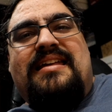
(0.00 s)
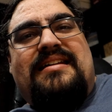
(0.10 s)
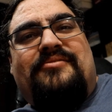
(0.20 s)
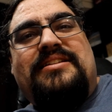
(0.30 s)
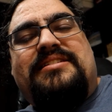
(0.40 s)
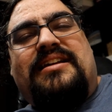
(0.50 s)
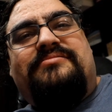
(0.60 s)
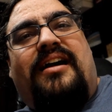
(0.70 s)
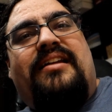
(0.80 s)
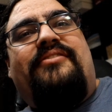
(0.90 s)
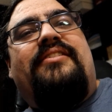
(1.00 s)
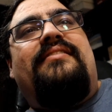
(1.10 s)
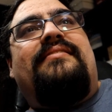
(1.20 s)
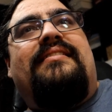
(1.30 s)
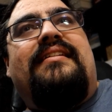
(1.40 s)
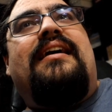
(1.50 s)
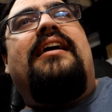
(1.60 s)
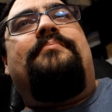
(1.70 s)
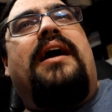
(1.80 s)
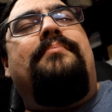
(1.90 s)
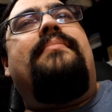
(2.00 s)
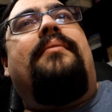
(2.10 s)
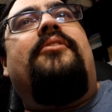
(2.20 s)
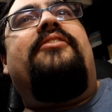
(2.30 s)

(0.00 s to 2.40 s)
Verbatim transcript: Which, a lot of it, my memory